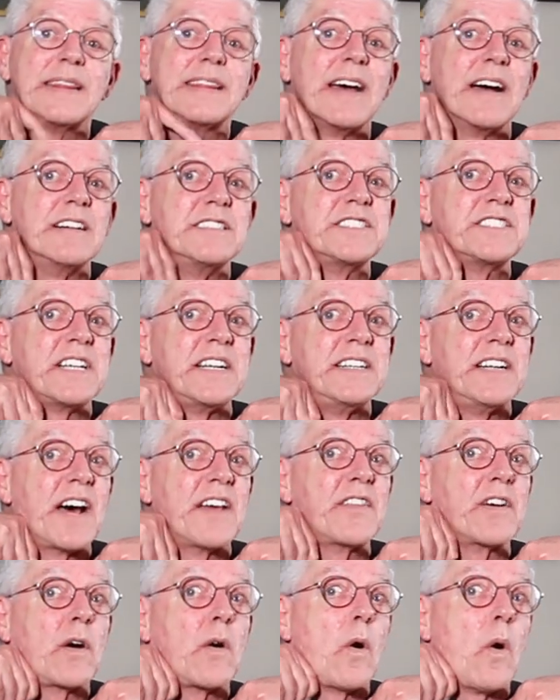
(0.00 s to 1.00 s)
There's
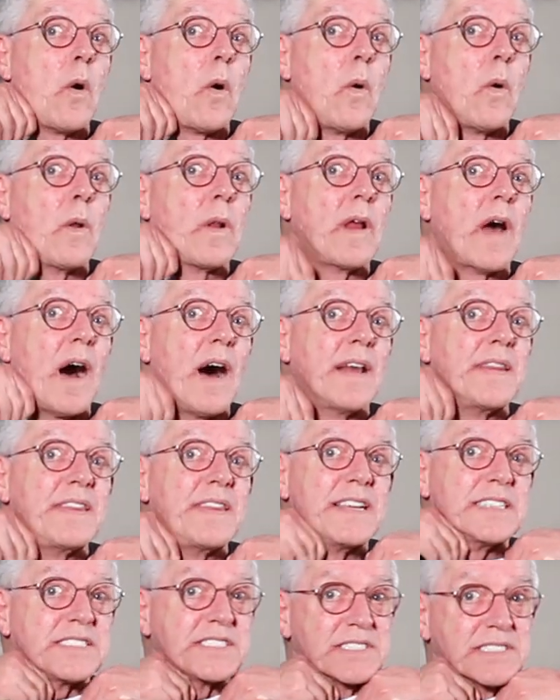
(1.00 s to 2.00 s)
another hole on
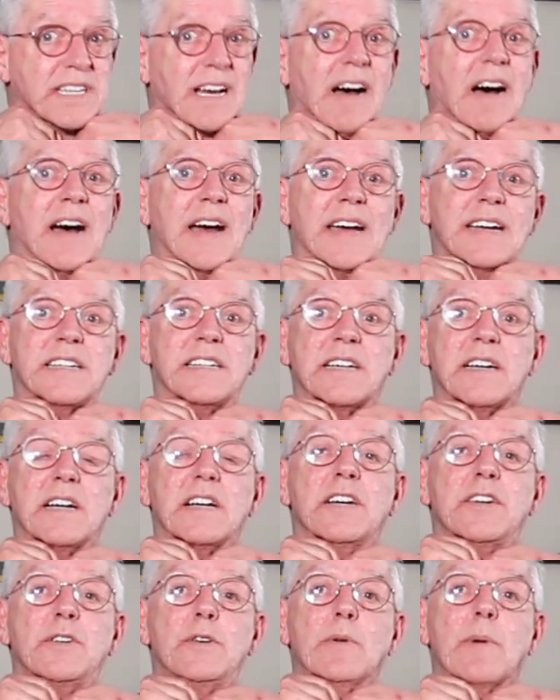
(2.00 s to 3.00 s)
this side.
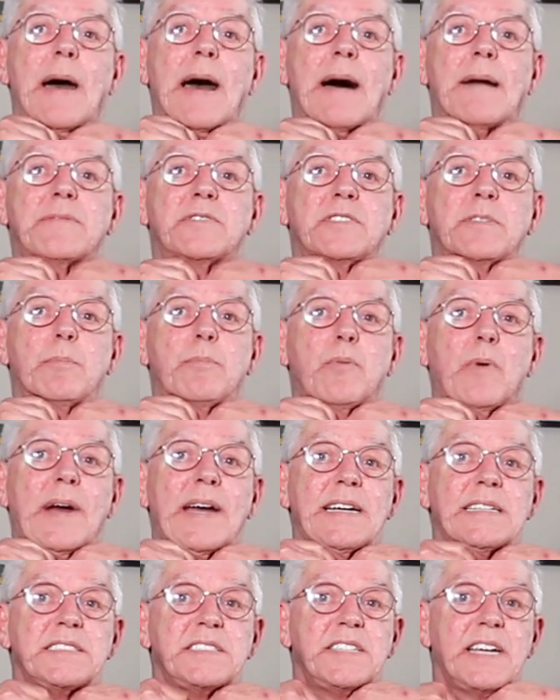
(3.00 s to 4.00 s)
You have to
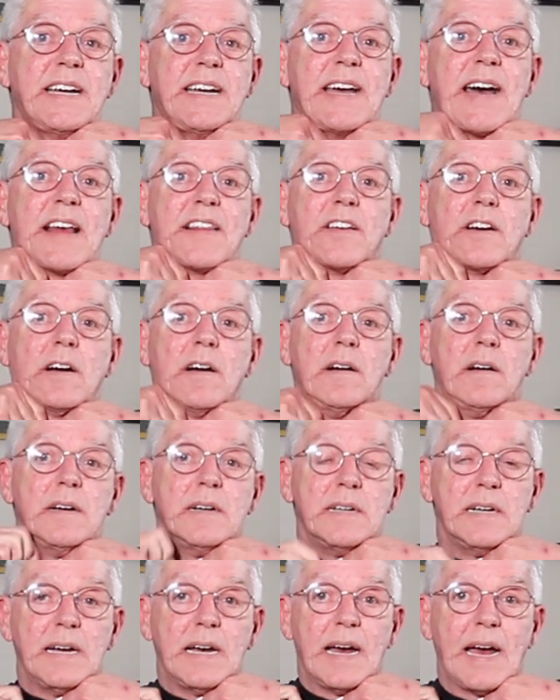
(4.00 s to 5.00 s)
bring it together
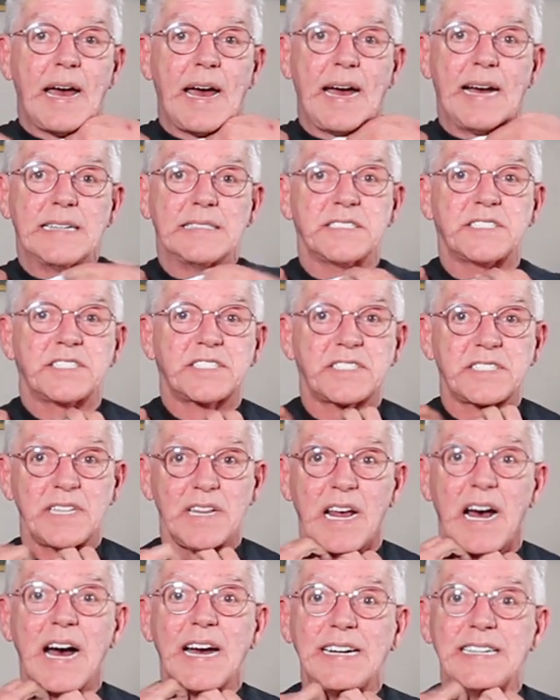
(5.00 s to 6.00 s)
and
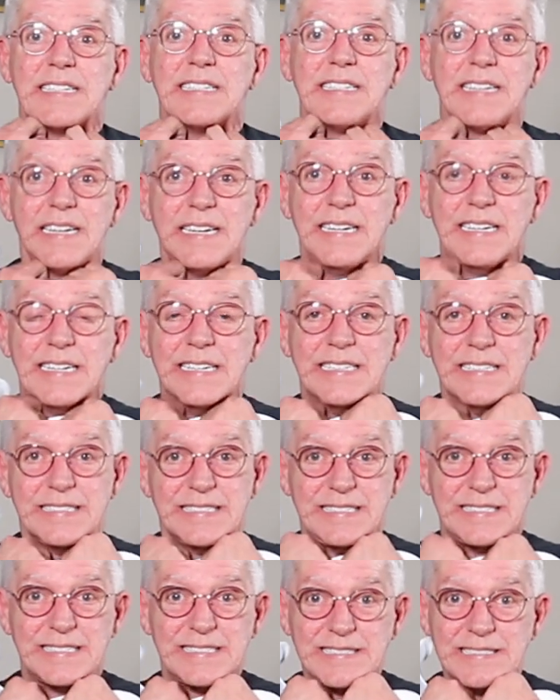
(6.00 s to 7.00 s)
slide it
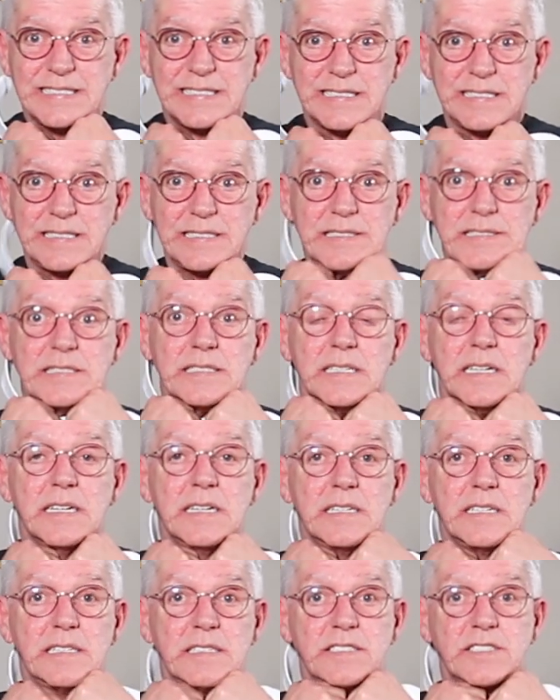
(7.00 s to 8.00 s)
in
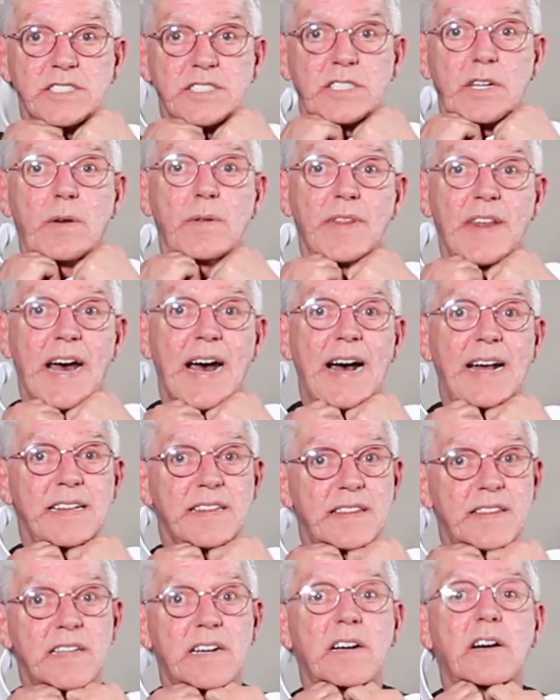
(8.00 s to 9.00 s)
so
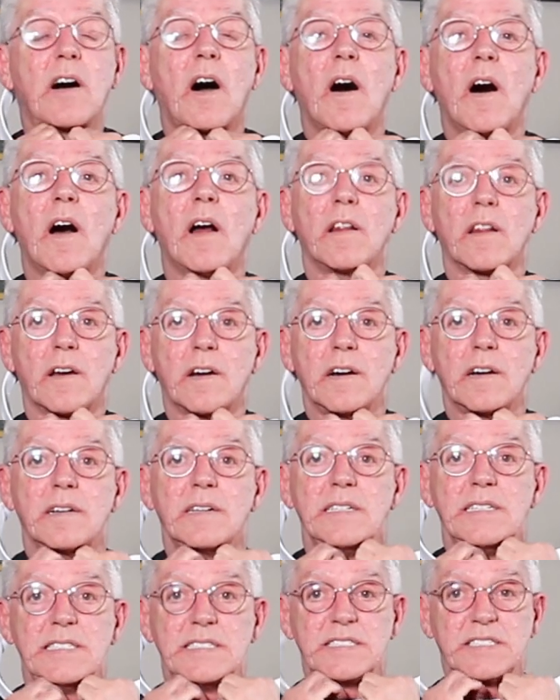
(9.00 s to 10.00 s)
that the
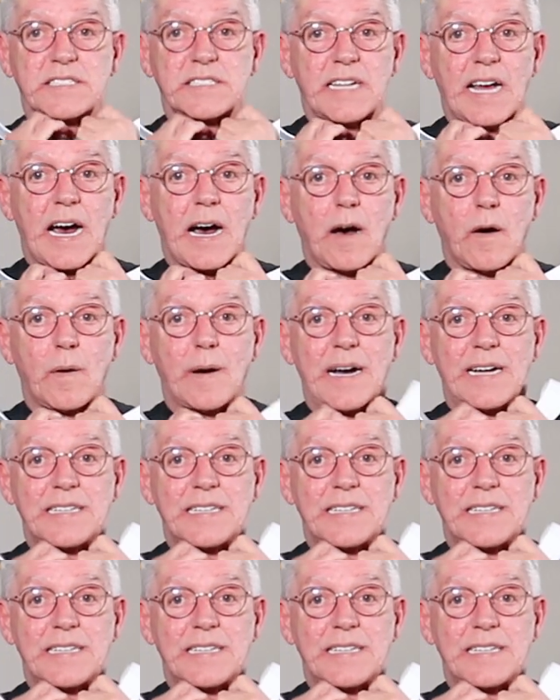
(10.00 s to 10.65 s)
collar is now